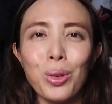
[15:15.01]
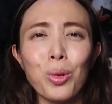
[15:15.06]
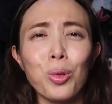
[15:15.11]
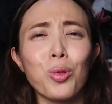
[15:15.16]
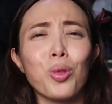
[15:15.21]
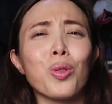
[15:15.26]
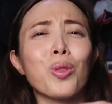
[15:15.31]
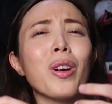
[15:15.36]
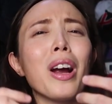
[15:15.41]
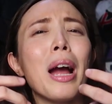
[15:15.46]
to
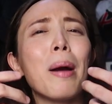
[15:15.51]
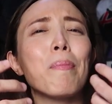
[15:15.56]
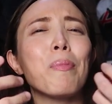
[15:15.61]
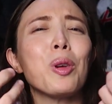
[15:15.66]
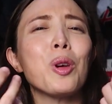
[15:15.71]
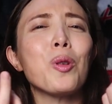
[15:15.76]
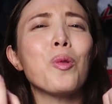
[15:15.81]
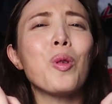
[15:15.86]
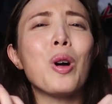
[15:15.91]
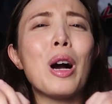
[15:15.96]
wrap
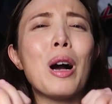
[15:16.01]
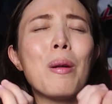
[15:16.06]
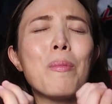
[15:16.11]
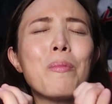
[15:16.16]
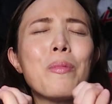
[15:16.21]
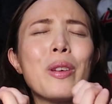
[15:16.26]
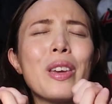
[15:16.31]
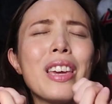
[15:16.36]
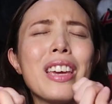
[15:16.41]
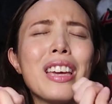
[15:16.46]
you
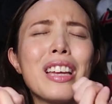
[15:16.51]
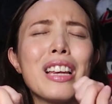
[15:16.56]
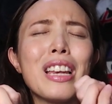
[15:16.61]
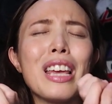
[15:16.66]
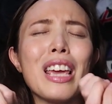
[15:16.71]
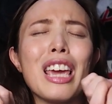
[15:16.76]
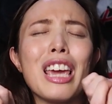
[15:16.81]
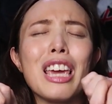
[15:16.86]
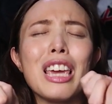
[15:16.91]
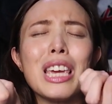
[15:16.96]
up
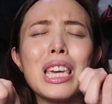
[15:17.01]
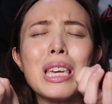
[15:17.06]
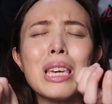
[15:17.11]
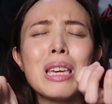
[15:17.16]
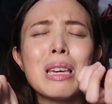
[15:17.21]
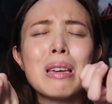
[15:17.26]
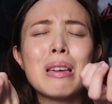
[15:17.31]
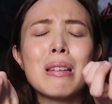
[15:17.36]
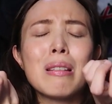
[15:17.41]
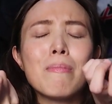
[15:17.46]
in a
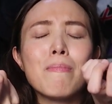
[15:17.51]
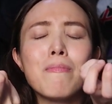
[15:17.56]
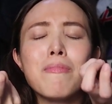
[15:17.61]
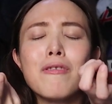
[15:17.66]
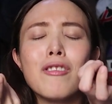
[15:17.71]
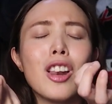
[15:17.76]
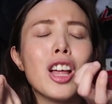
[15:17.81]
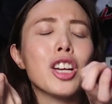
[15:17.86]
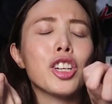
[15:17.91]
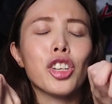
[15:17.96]

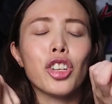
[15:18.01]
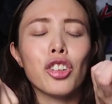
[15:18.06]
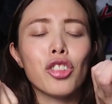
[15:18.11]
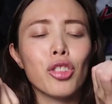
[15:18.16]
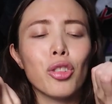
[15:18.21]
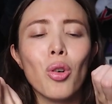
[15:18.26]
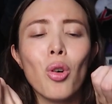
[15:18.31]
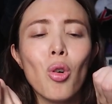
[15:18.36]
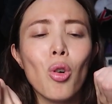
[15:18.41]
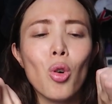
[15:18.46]

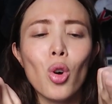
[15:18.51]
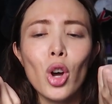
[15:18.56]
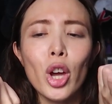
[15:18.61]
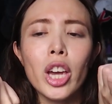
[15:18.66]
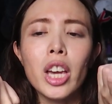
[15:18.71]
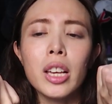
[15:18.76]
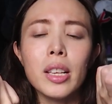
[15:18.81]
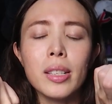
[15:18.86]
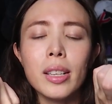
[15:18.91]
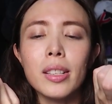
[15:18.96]
plush
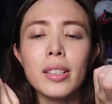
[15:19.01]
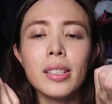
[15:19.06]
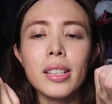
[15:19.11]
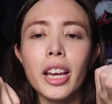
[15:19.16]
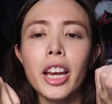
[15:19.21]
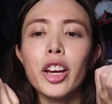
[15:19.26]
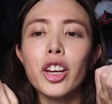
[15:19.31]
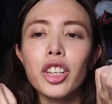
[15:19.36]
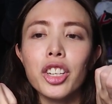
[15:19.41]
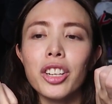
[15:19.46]
toy
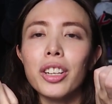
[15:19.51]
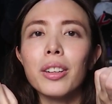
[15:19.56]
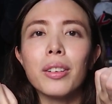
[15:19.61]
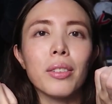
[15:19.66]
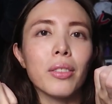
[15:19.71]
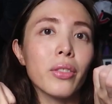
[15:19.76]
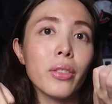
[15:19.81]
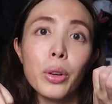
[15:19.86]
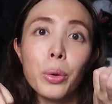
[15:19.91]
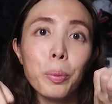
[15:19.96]

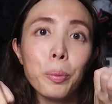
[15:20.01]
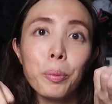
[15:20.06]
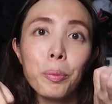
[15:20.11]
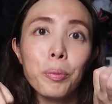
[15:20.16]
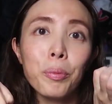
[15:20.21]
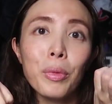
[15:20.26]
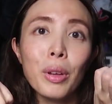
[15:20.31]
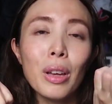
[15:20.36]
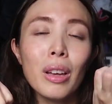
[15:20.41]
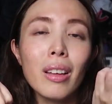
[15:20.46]
sensation. Nope.
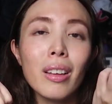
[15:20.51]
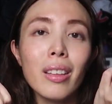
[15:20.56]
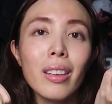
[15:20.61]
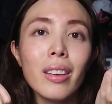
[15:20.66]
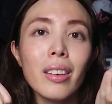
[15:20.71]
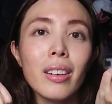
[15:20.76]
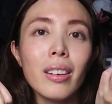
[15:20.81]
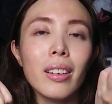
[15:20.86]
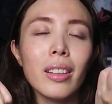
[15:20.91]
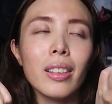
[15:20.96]

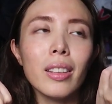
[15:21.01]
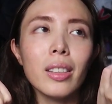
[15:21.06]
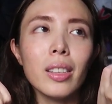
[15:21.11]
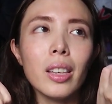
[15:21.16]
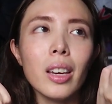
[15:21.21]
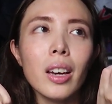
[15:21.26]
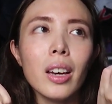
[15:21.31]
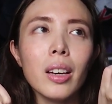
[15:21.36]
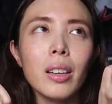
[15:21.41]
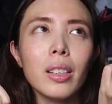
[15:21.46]

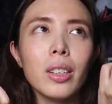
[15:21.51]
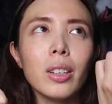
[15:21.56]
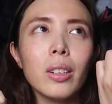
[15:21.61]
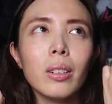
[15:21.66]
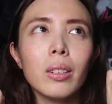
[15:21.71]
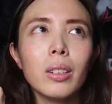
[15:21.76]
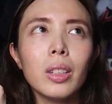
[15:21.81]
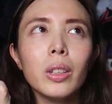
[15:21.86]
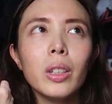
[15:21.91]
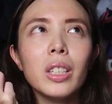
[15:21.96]
Yeah,
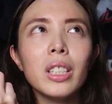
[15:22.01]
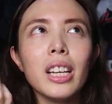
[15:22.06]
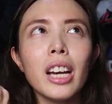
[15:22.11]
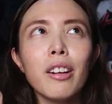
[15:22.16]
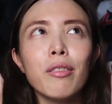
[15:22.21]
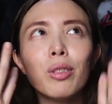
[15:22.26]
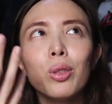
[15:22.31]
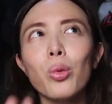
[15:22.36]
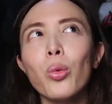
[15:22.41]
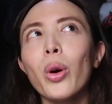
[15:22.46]
you're going to
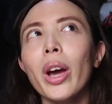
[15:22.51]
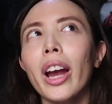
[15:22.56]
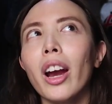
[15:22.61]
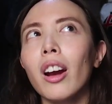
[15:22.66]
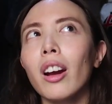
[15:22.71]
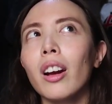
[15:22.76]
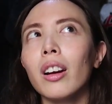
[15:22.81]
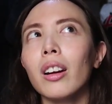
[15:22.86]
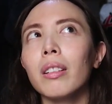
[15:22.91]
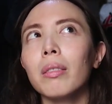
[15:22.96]
have to
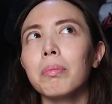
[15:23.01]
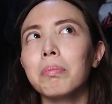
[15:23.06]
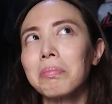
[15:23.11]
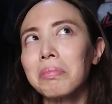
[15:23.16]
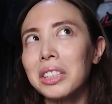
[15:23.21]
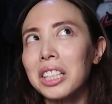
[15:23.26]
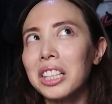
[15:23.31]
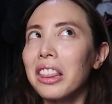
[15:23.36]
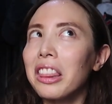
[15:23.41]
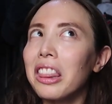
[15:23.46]
wear
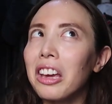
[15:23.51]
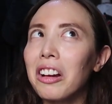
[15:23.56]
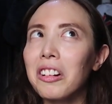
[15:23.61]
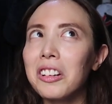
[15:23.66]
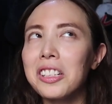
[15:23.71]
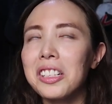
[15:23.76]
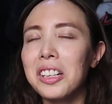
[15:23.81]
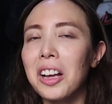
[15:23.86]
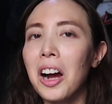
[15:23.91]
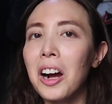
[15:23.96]

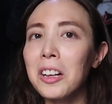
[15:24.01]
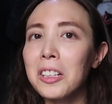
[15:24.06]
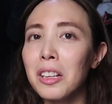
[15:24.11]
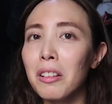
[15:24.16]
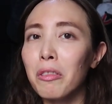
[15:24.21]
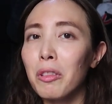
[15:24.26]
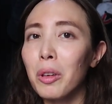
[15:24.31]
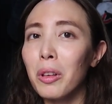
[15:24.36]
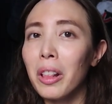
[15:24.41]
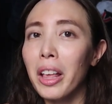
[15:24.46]
thicker socks
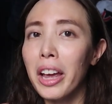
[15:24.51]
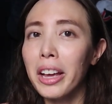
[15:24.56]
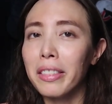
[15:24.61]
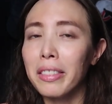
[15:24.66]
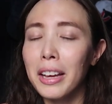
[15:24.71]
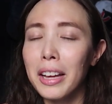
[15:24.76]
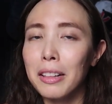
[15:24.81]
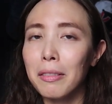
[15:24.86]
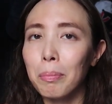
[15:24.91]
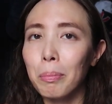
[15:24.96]
if you like
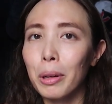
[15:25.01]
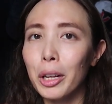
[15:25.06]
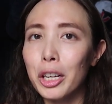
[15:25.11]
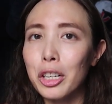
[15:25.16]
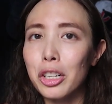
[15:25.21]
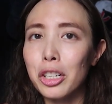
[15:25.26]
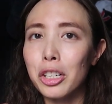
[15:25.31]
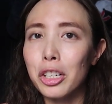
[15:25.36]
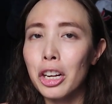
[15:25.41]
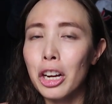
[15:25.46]
that
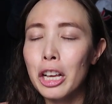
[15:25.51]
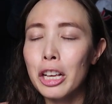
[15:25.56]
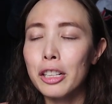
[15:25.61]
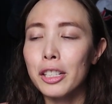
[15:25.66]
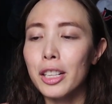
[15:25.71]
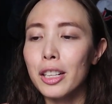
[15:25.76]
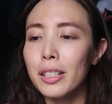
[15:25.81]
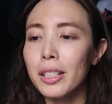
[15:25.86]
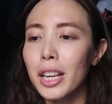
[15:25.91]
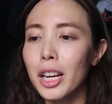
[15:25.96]
plush
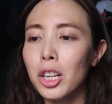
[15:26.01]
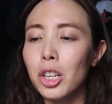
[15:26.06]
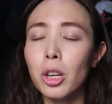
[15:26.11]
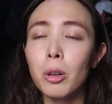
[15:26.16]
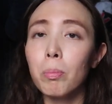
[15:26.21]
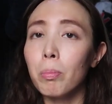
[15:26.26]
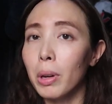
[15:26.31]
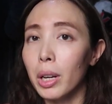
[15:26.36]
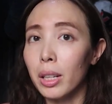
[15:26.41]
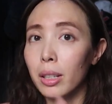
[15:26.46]

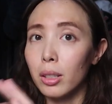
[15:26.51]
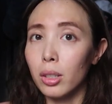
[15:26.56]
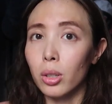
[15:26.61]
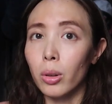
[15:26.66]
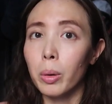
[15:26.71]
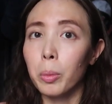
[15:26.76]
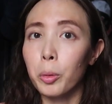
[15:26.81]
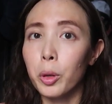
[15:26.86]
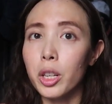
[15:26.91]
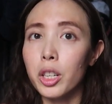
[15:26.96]
sensation, but
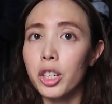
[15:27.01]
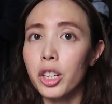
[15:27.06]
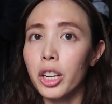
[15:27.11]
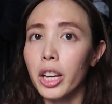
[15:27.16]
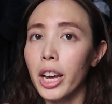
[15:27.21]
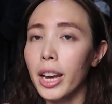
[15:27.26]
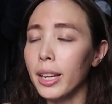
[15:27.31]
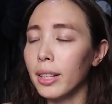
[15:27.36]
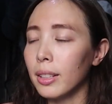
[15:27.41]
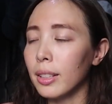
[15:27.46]
do
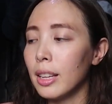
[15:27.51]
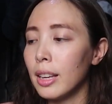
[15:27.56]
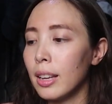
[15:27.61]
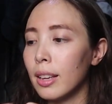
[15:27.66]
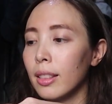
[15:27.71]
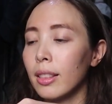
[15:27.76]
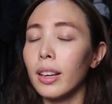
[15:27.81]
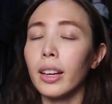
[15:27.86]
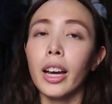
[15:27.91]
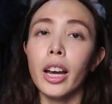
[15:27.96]
appreciate
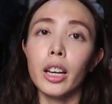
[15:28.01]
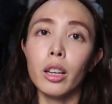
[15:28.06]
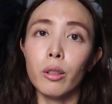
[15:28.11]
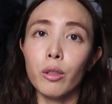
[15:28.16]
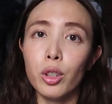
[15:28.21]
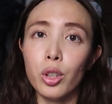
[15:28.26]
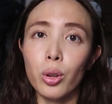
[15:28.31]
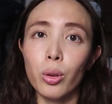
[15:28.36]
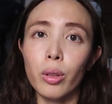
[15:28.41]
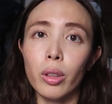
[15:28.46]
the kind
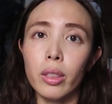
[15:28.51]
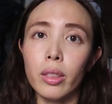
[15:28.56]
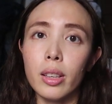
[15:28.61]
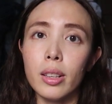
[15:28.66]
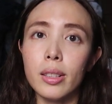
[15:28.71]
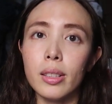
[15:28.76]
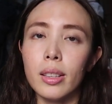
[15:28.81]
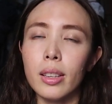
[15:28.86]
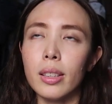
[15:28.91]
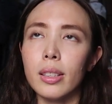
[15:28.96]
of shoe that
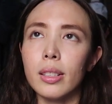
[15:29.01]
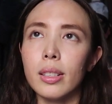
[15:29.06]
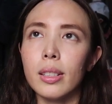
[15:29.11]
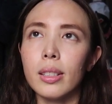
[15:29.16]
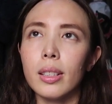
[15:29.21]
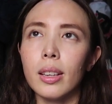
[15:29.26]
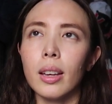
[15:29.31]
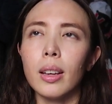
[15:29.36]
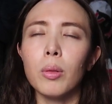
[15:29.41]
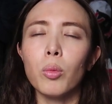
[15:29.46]
this
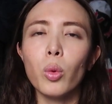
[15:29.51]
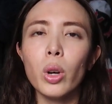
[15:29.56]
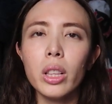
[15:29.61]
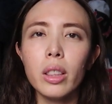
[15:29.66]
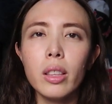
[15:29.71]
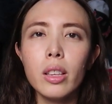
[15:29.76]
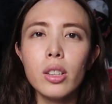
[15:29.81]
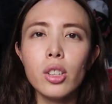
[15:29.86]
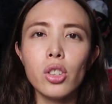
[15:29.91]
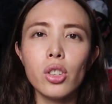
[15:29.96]
is. And
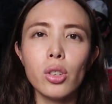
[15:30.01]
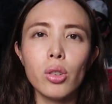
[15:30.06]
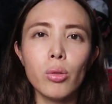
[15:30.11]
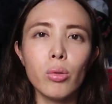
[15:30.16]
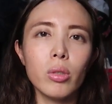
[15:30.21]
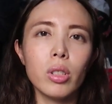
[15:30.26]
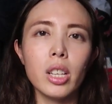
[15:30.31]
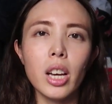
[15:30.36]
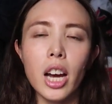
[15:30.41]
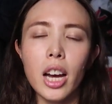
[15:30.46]
what this
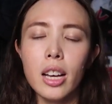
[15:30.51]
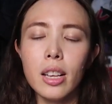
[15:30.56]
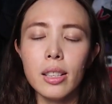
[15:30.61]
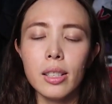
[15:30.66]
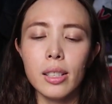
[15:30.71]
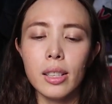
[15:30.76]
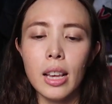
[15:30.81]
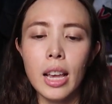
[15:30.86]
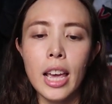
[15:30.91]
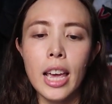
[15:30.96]
shoe
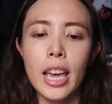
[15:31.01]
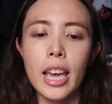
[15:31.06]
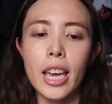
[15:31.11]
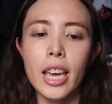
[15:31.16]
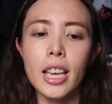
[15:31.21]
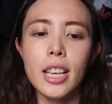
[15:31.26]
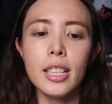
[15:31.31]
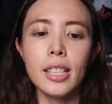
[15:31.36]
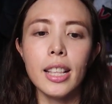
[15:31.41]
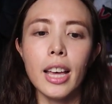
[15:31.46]
does
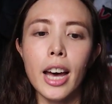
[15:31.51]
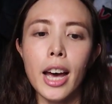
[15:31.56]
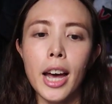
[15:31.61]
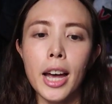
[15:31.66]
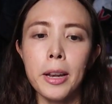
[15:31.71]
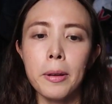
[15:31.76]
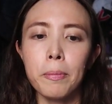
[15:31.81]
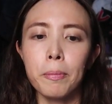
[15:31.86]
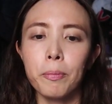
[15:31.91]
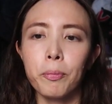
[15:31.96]
is
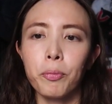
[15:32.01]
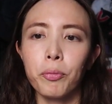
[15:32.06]
that